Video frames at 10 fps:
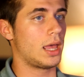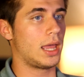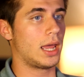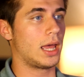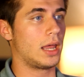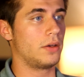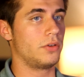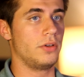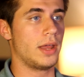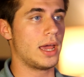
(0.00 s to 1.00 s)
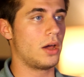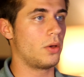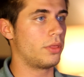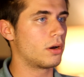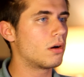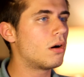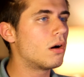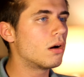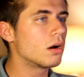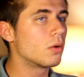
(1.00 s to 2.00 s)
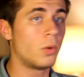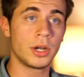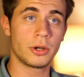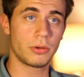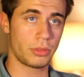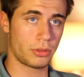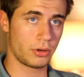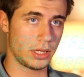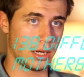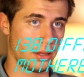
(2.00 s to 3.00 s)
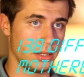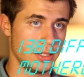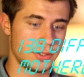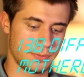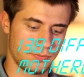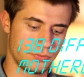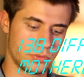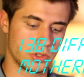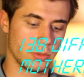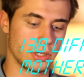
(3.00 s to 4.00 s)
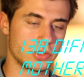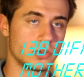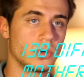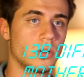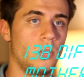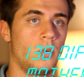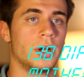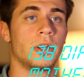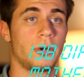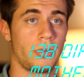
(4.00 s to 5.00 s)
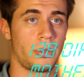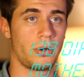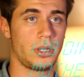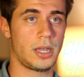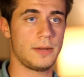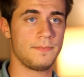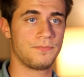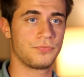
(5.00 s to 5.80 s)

And now there are 138 of these, so we're going to sort 138.